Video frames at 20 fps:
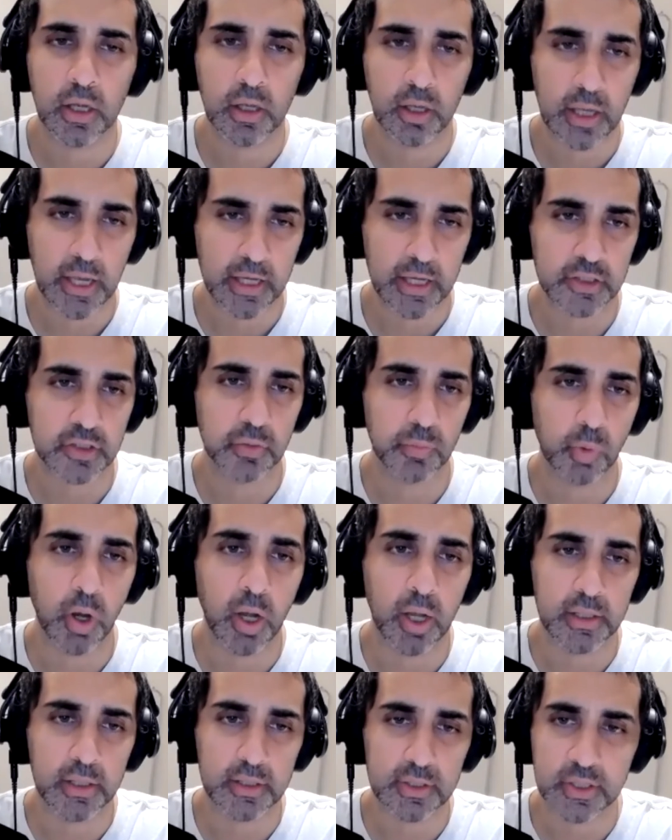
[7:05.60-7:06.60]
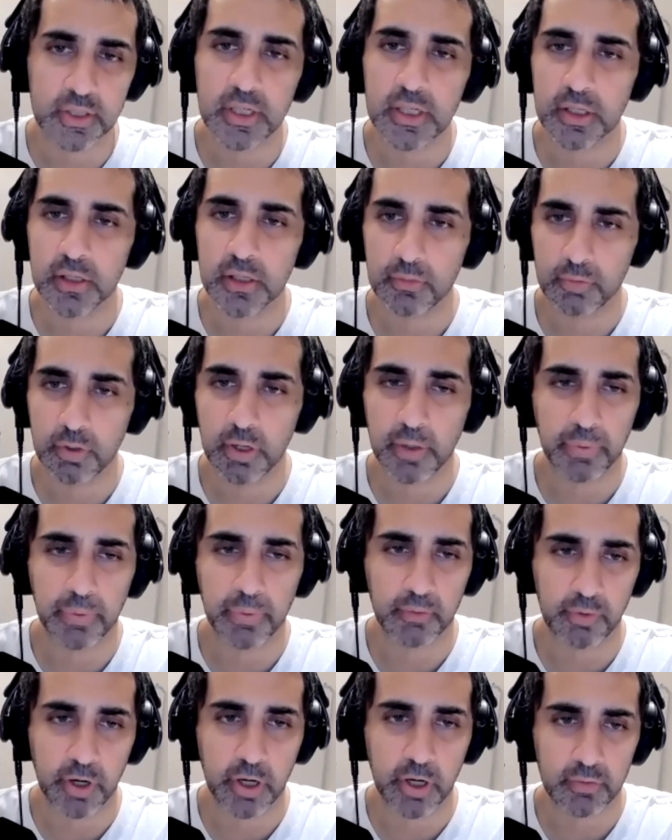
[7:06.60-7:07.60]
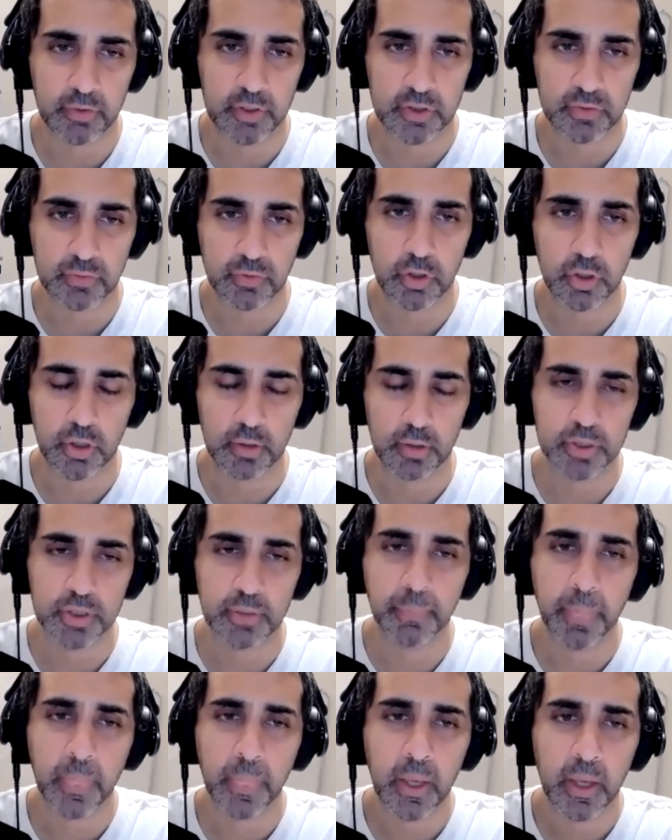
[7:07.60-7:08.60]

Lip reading: X and Y and Z, right? A variety of these verbs.